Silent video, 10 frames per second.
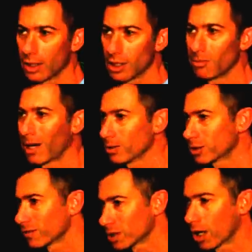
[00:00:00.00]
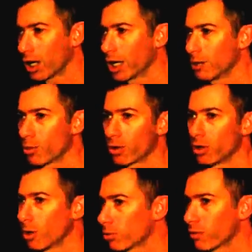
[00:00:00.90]
The amount of time or the
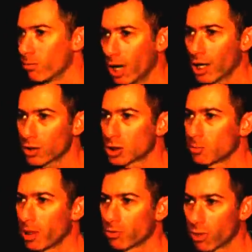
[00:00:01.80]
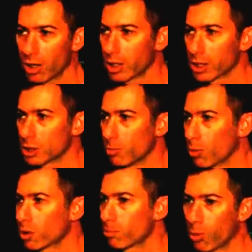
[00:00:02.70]
number of miles spent running is
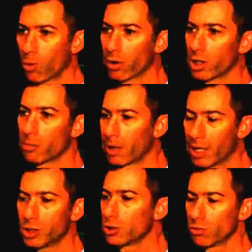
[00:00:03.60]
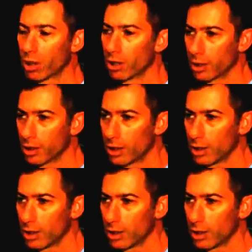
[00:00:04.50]
more important than the pace you run.